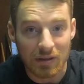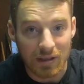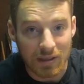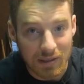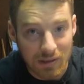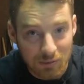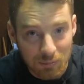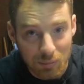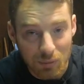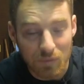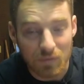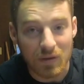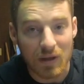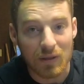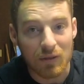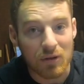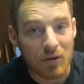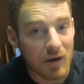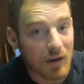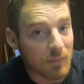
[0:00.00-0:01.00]
Like he's moved
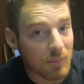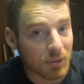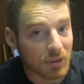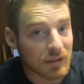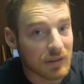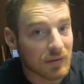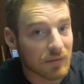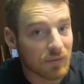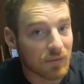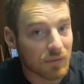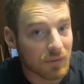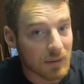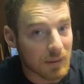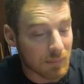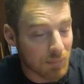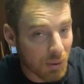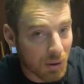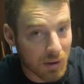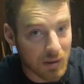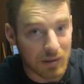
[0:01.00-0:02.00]
out there, I believe,
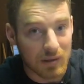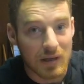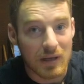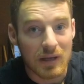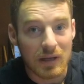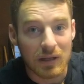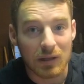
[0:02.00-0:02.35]
in part,